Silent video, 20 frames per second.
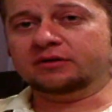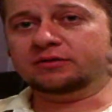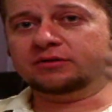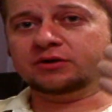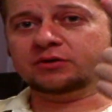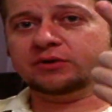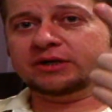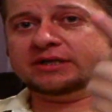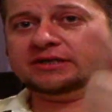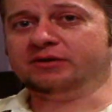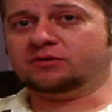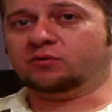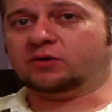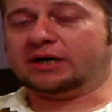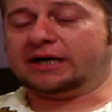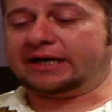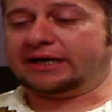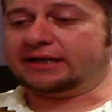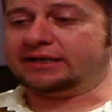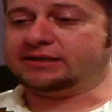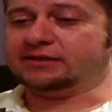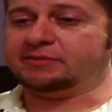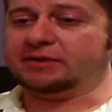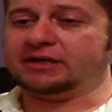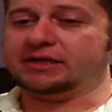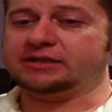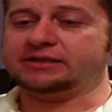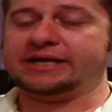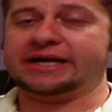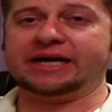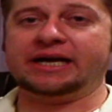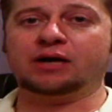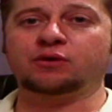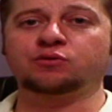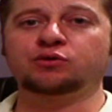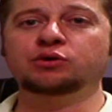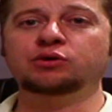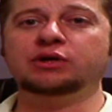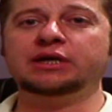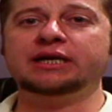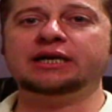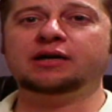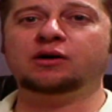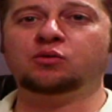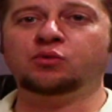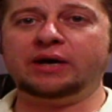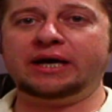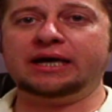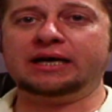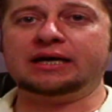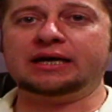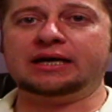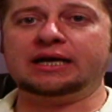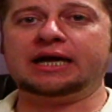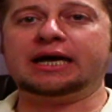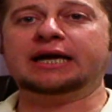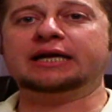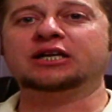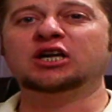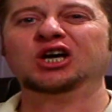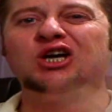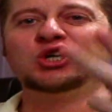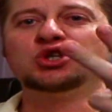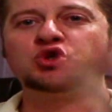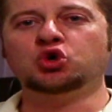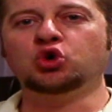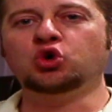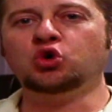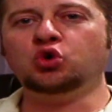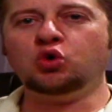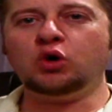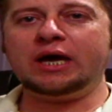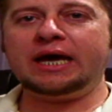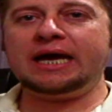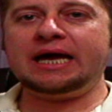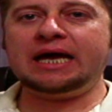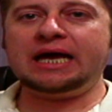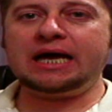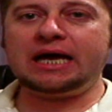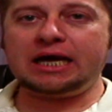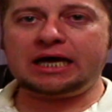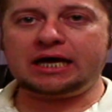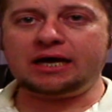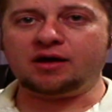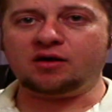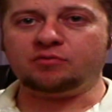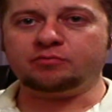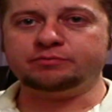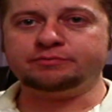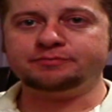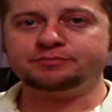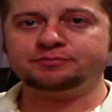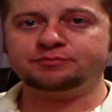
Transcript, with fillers: the reason why is because I got rudely awakened at two AM